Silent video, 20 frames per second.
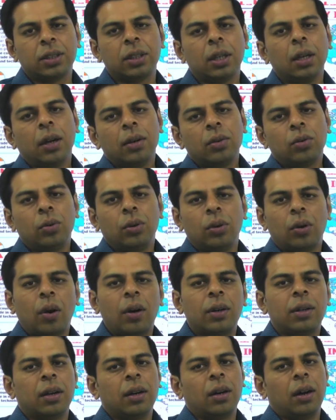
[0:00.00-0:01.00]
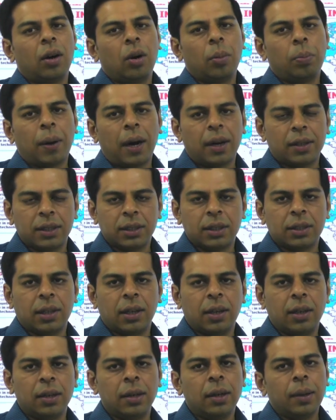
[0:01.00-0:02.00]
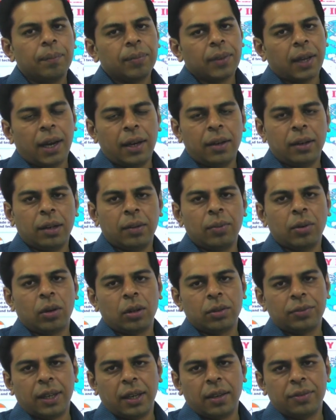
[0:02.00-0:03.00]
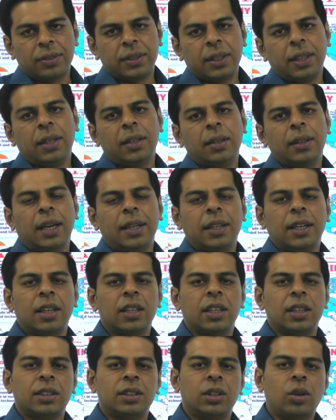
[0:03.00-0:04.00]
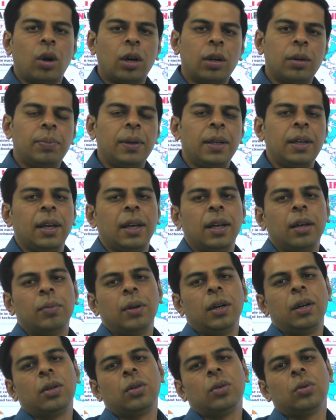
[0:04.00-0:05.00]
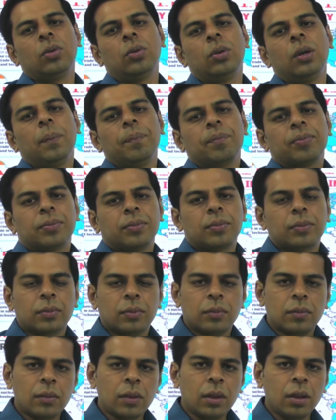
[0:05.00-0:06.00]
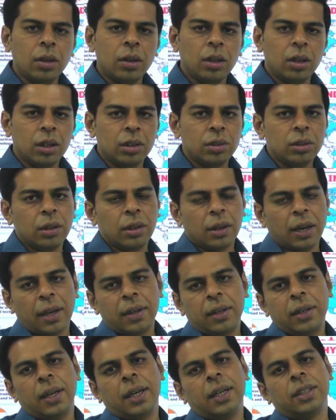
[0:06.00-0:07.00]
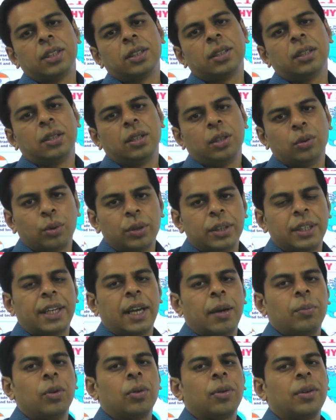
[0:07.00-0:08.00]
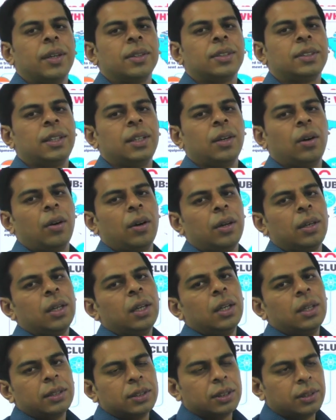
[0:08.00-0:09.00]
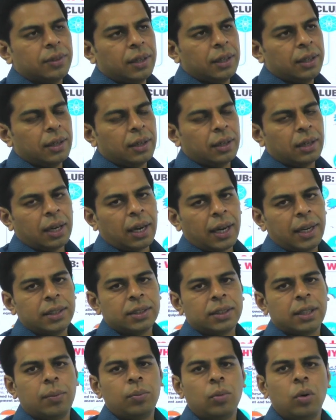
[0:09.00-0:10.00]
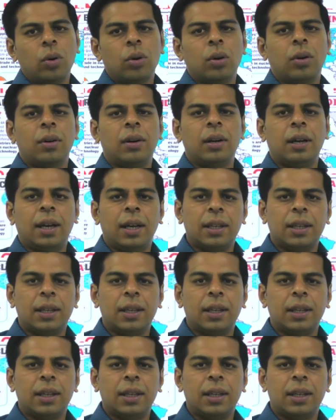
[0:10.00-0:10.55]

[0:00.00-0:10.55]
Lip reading: to not allow Pakistan entry, because we have seen that it has not been able to run its democracy on civilian lines, and more or less